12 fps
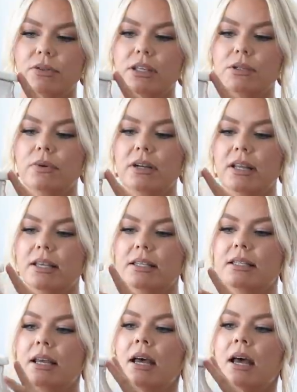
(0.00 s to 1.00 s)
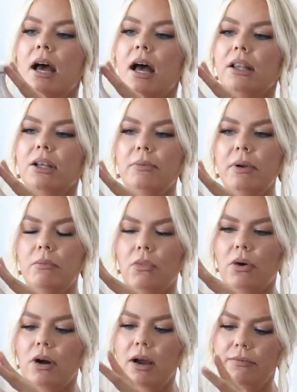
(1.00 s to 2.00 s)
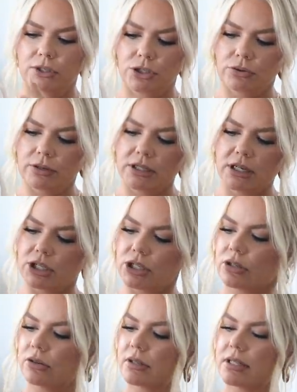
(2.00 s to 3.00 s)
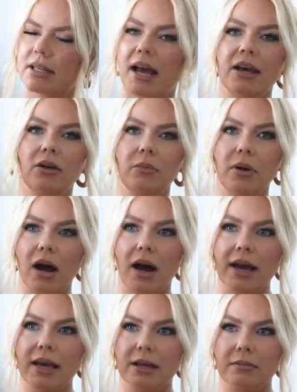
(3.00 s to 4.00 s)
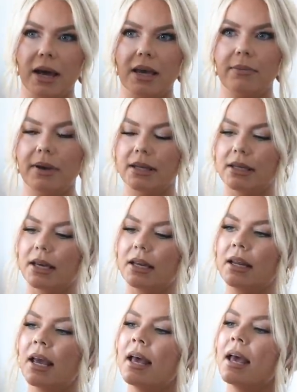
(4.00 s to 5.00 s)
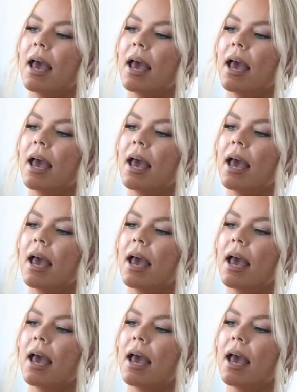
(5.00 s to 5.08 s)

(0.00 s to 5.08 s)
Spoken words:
this one is a little bit more of a traditional style pot, in my opinion.